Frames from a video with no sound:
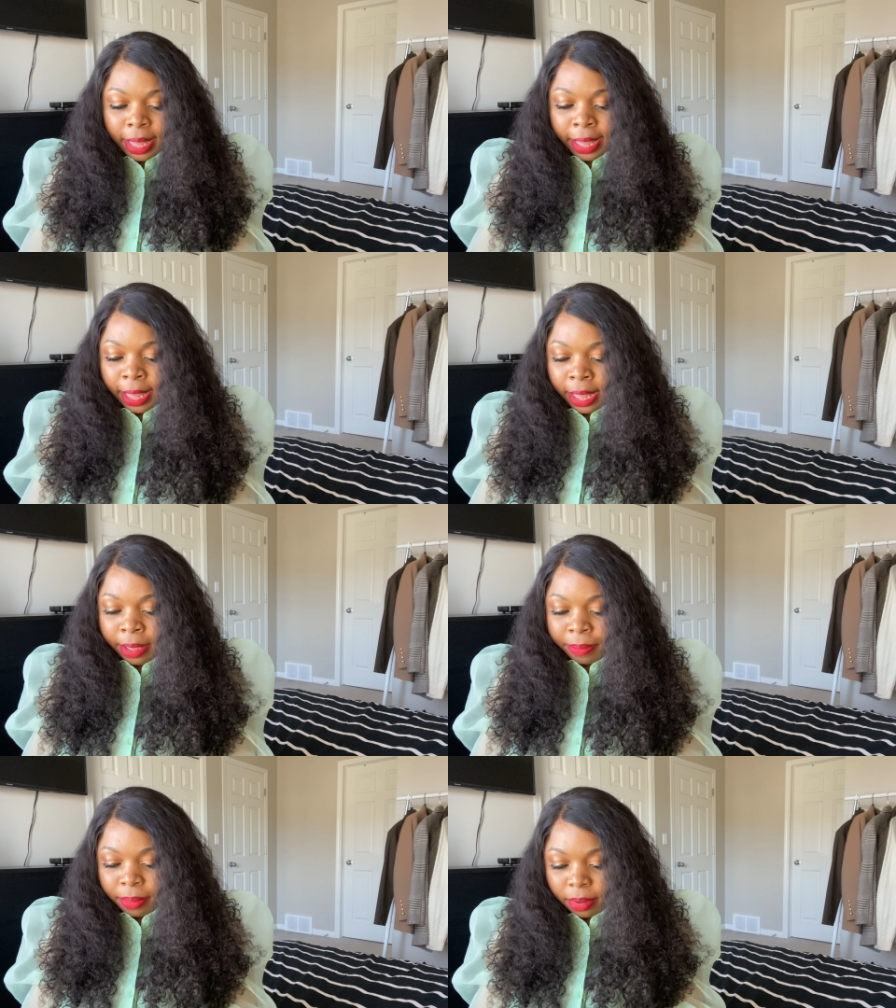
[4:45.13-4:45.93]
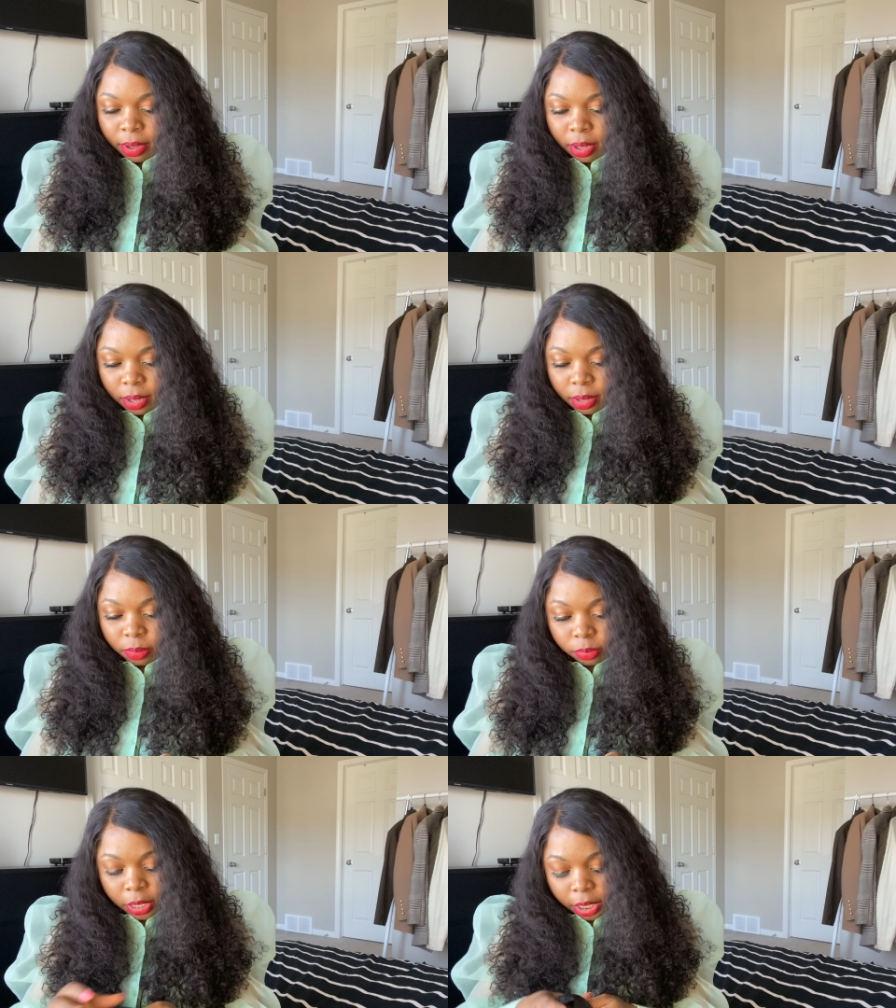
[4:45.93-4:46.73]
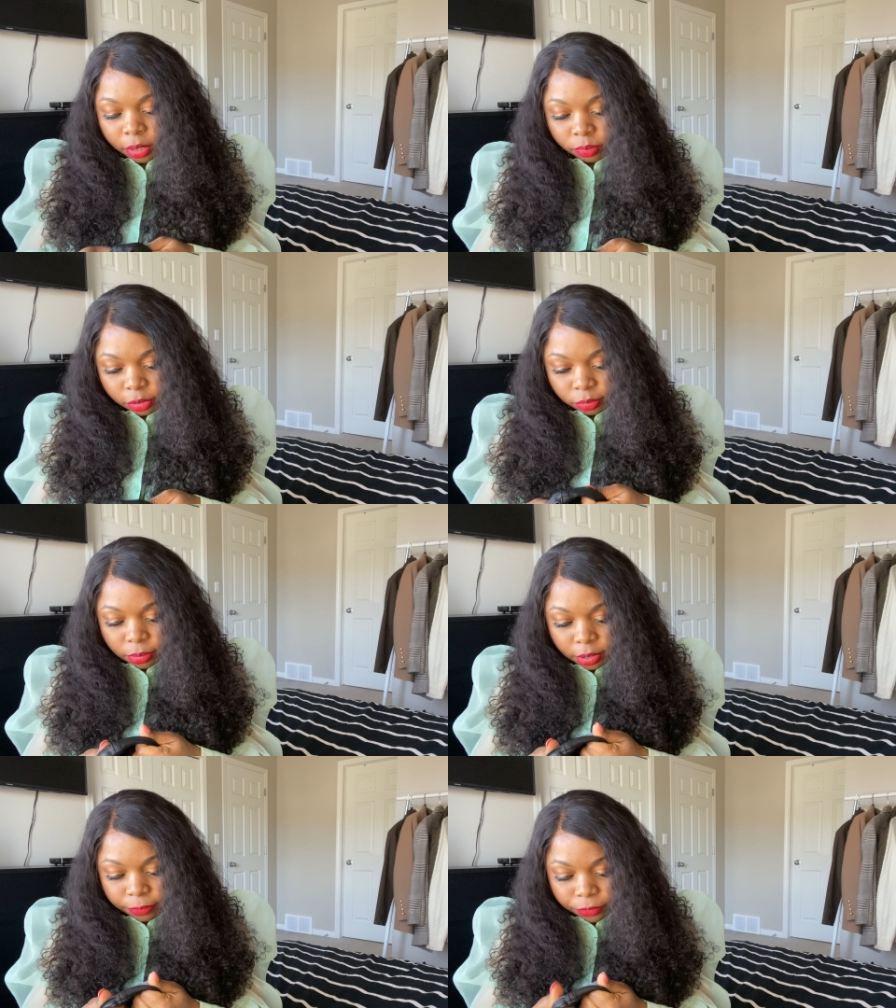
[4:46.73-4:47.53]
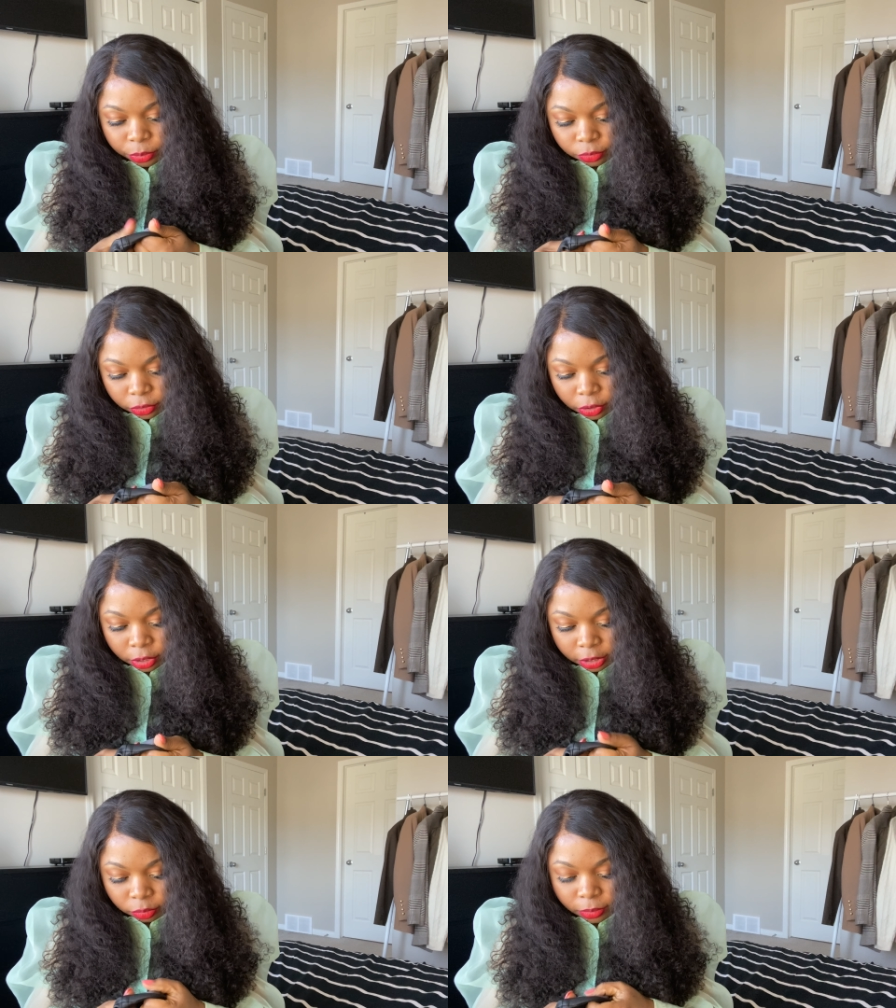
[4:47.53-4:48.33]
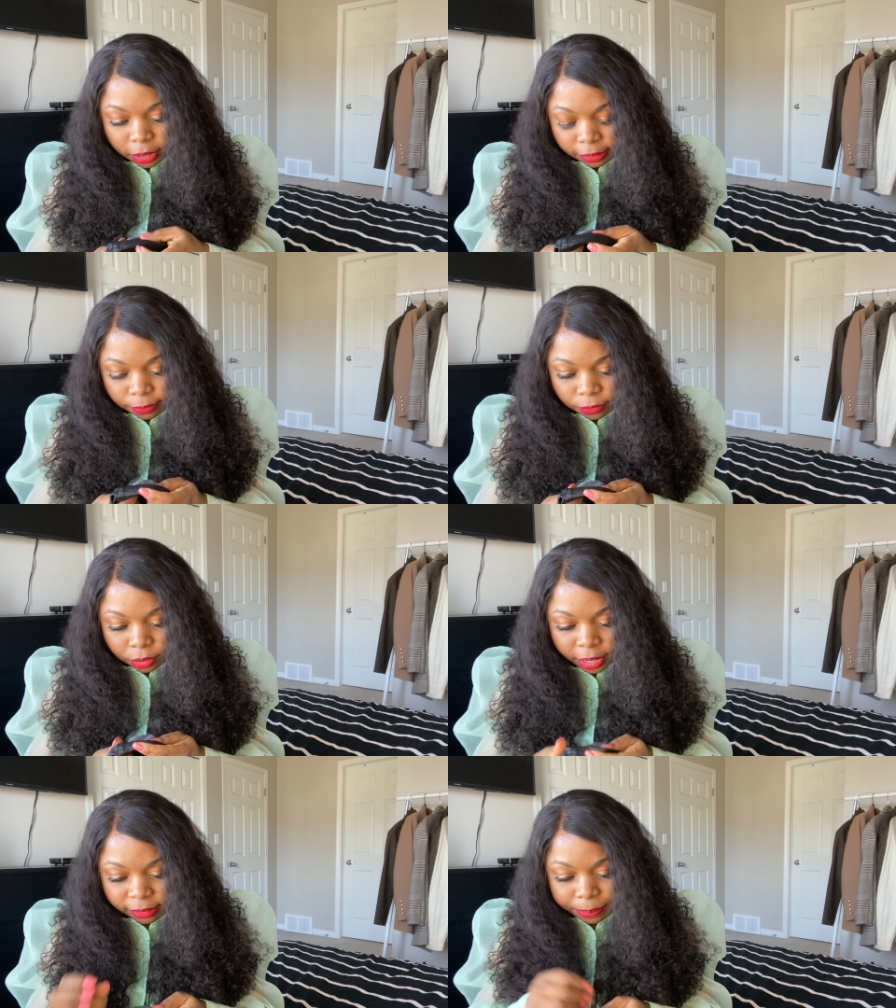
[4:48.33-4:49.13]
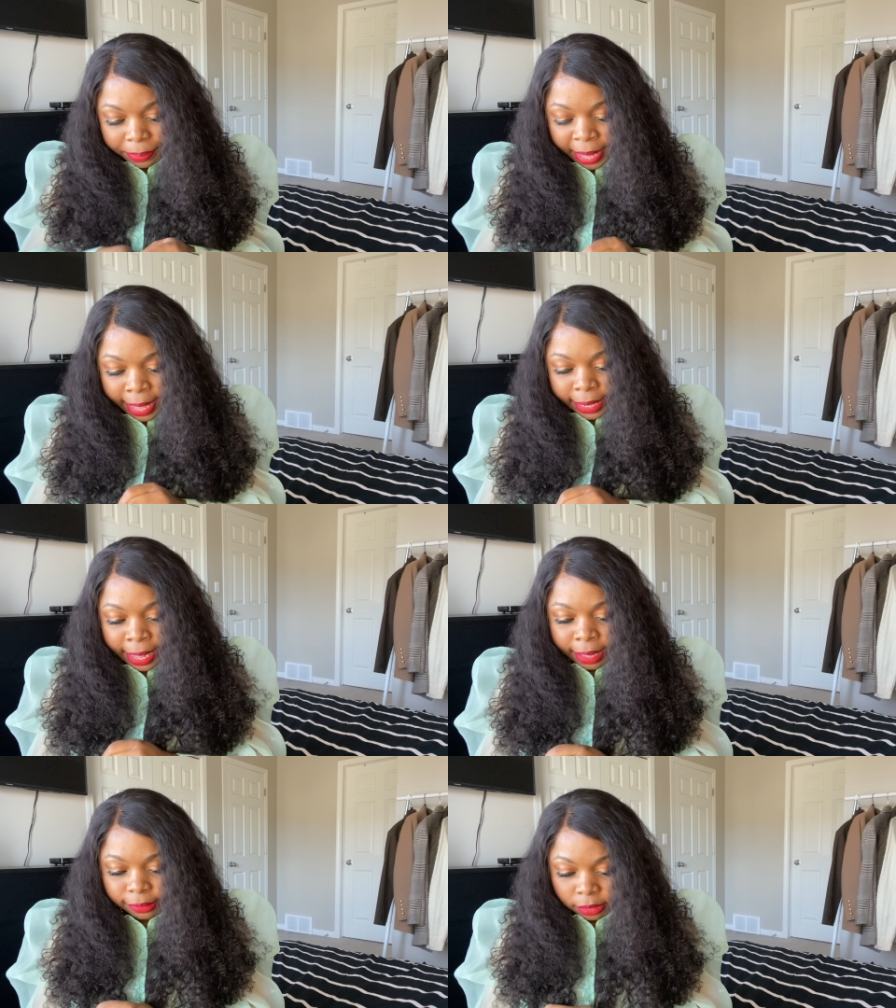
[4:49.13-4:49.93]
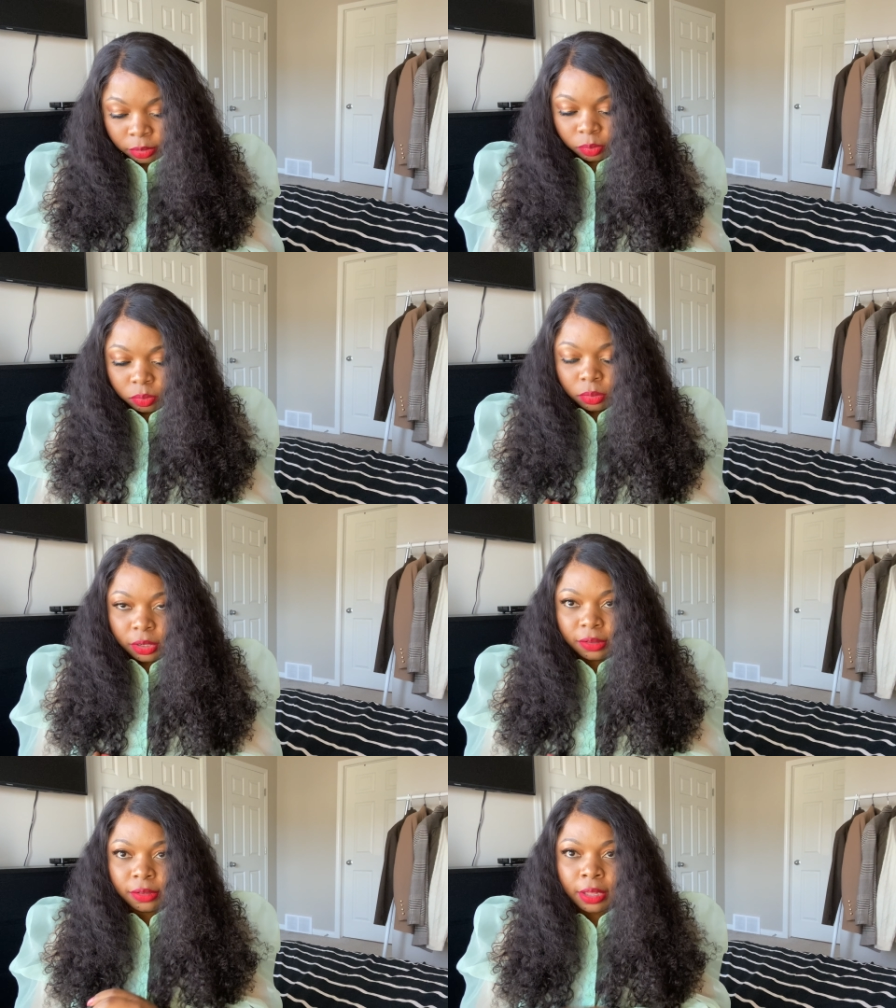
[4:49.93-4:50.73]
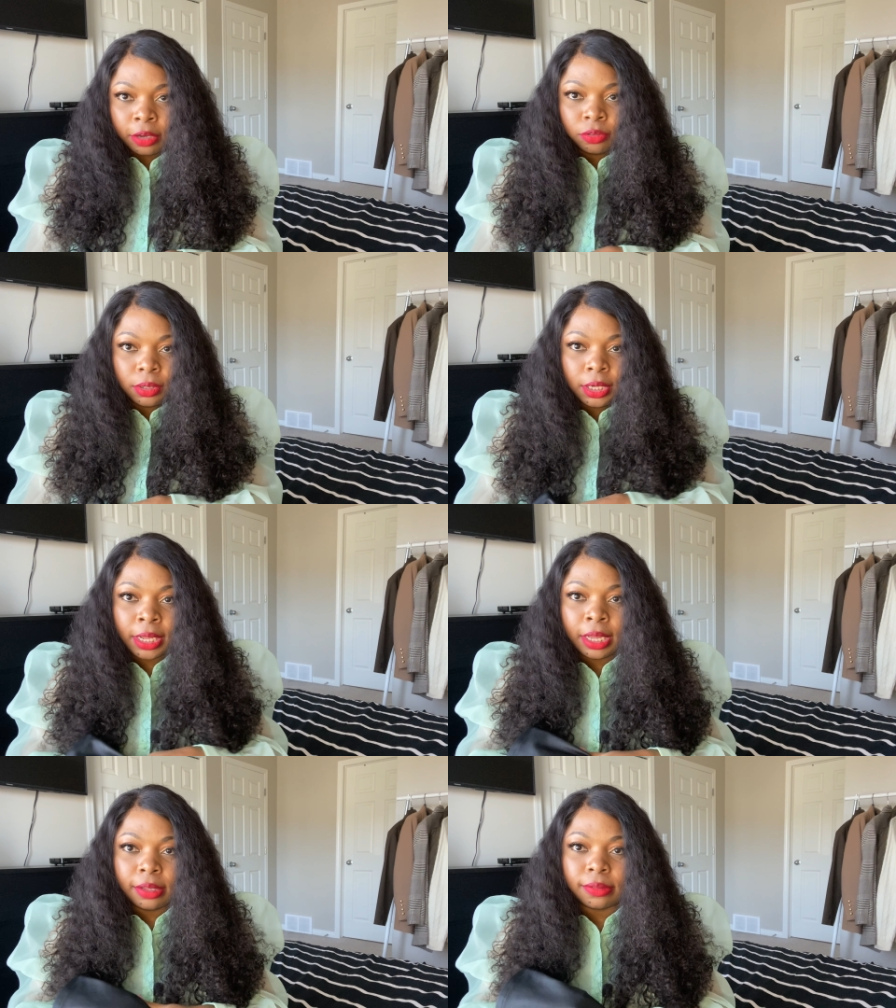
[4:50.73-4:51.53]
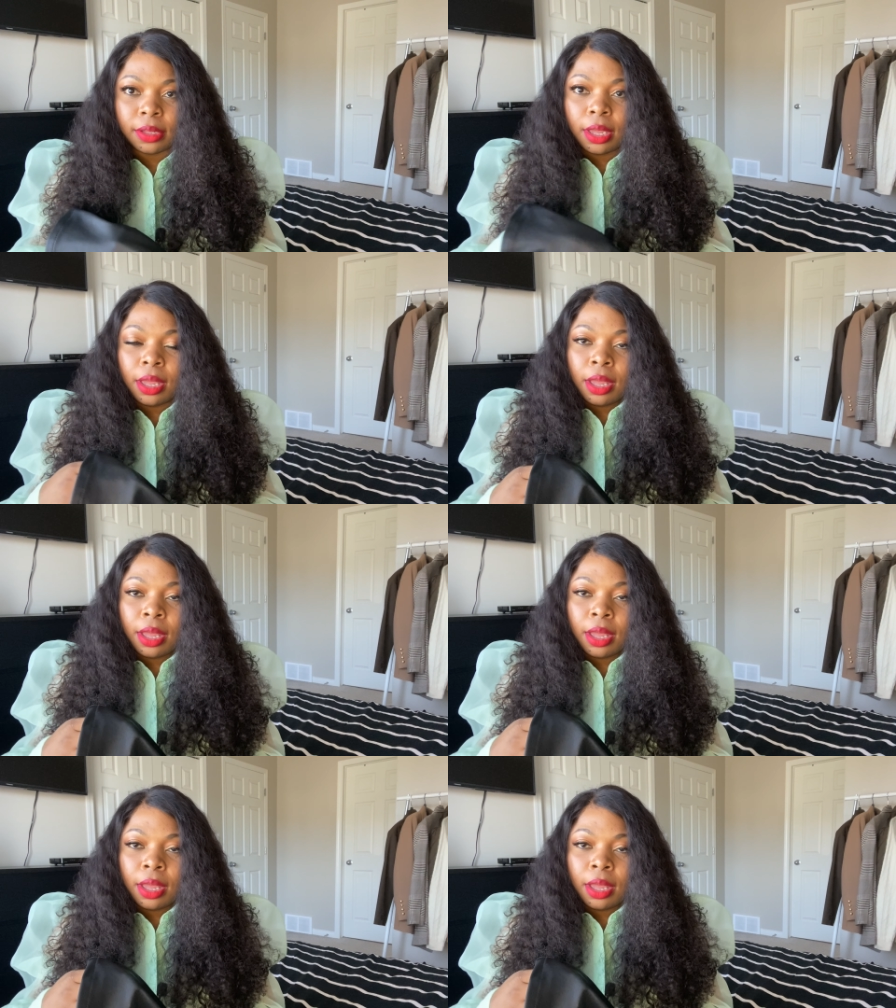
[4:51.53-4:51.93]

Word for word: Um, okay, this one feels good. This one doesn't feel as bad as, oh, this is actually nice.